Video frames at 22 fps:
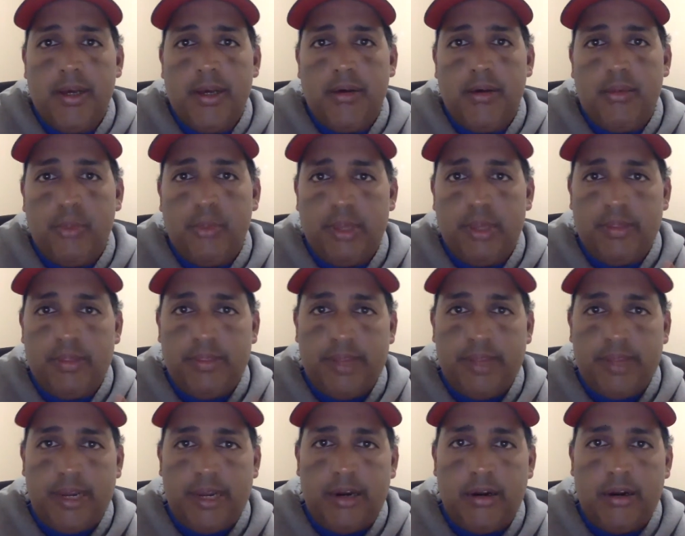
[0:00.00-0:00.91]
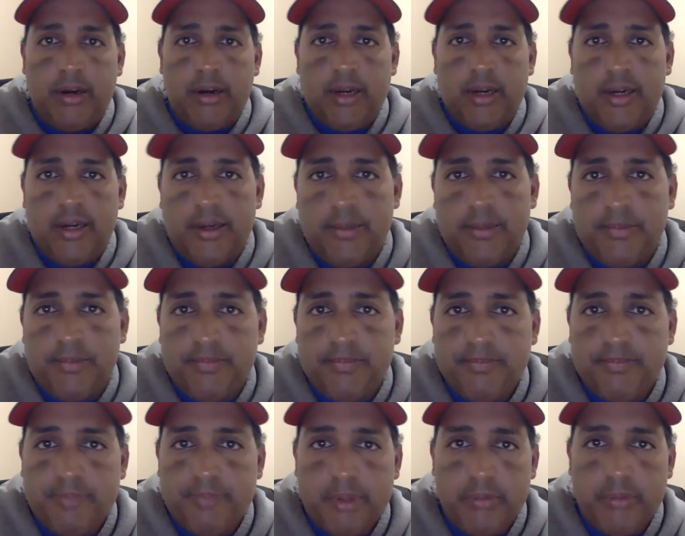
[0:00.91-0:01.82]
with their um,
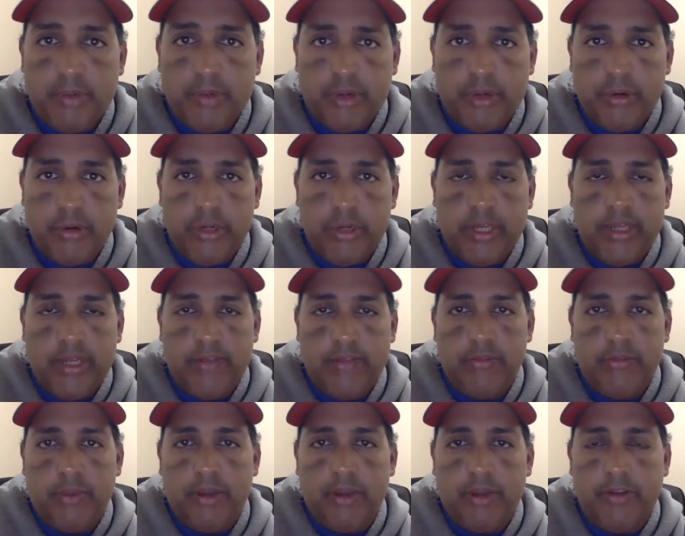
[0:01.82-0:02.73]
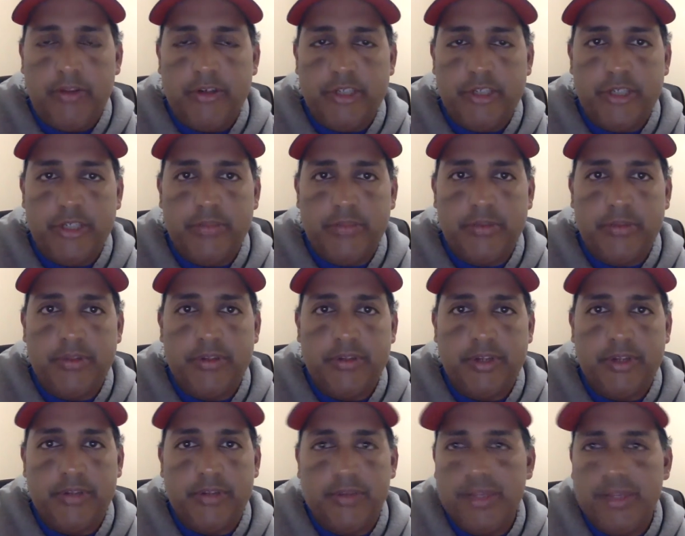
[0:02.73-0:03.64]
recruiting and sponsorships and
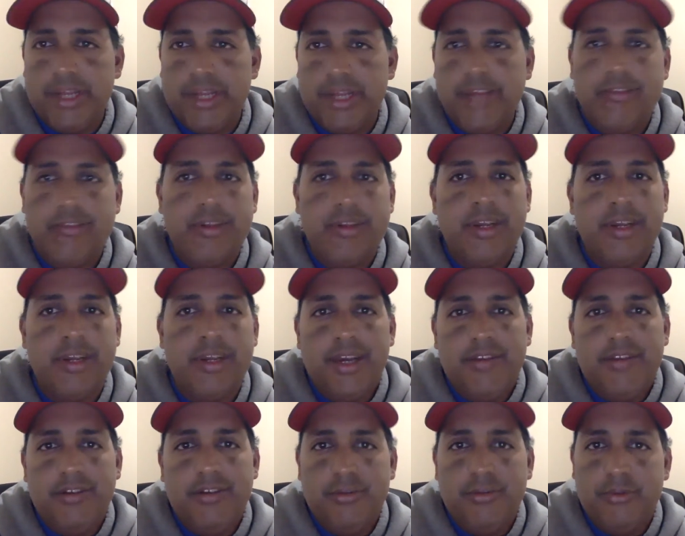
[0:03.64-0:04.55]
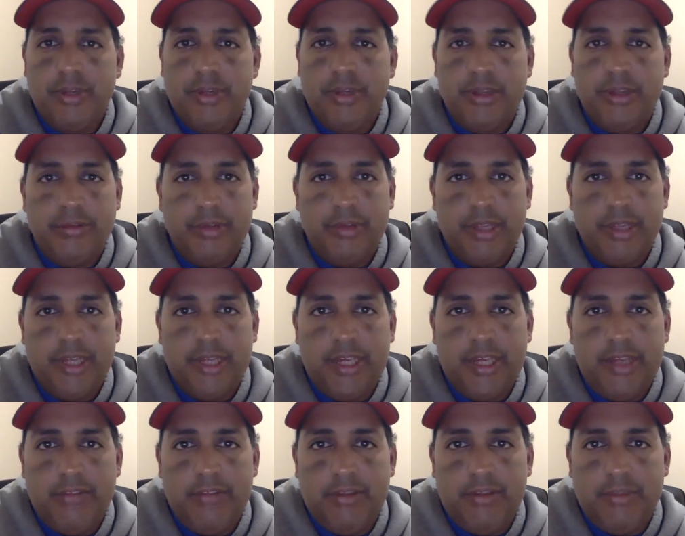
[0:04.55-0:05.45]
stuff. But like I said, it's a really, really
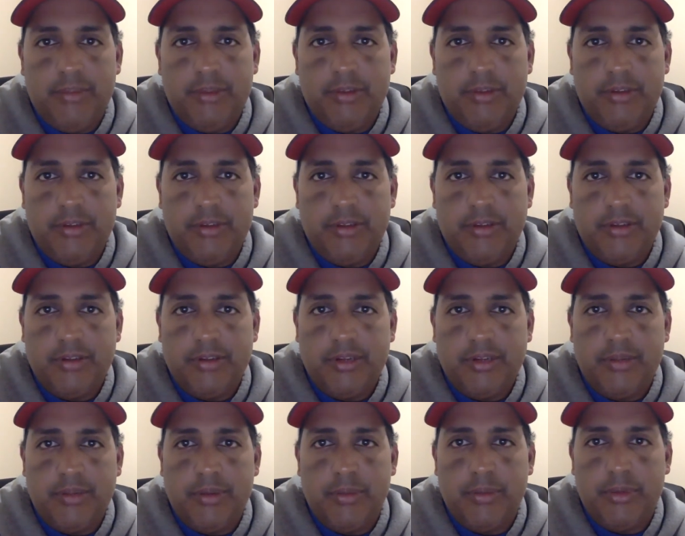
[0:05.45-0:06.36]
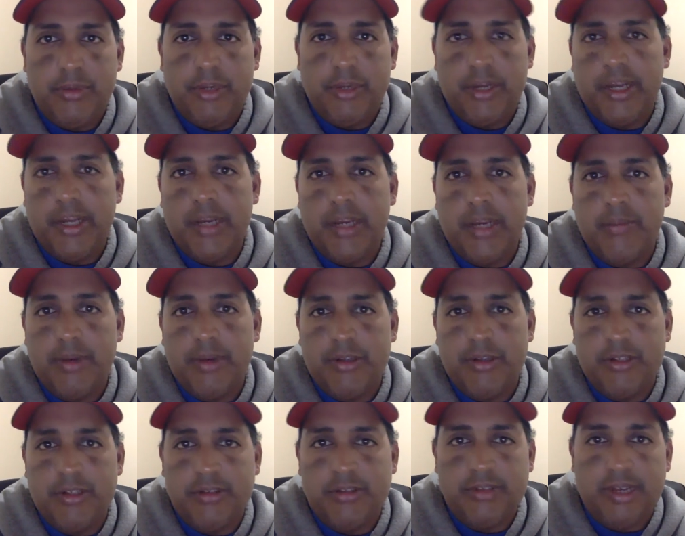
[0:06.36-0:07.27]
easy business. I mean, we're talking about
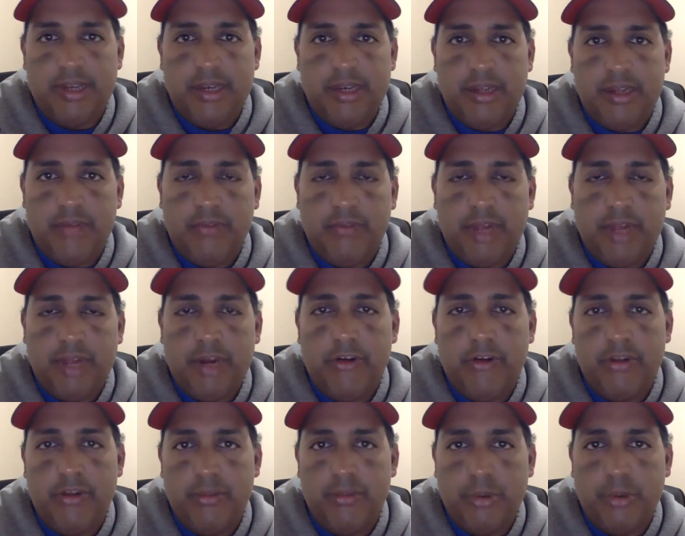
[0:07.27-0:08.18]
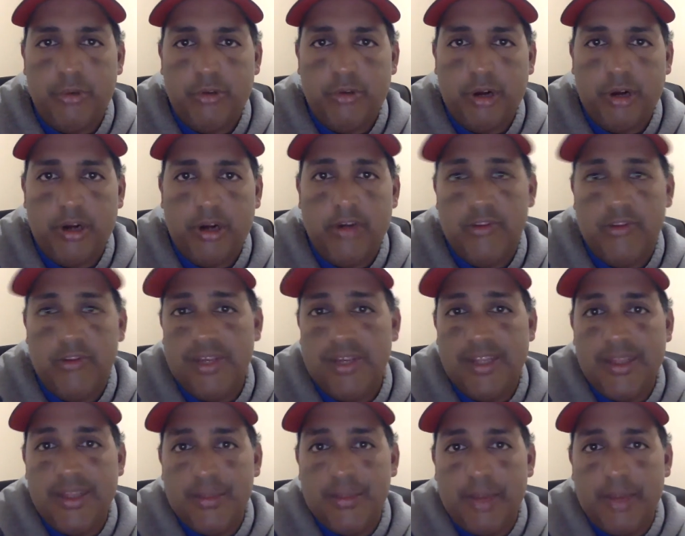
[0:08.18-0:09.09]
just sending flyers and postcards
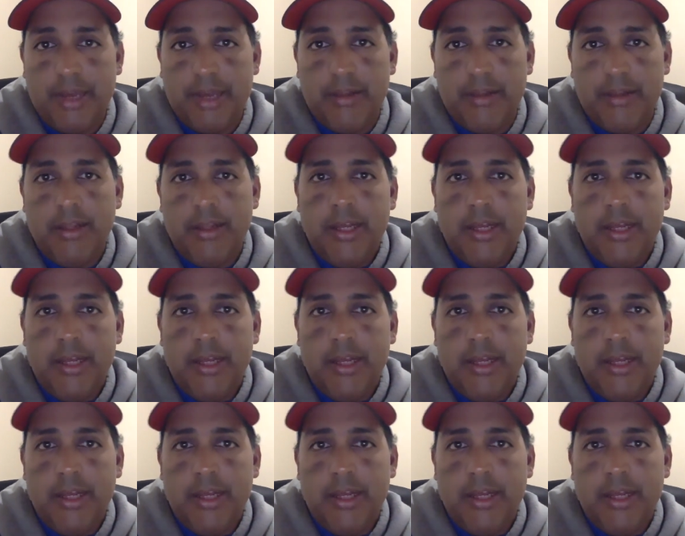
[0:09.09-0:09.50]
in the mail.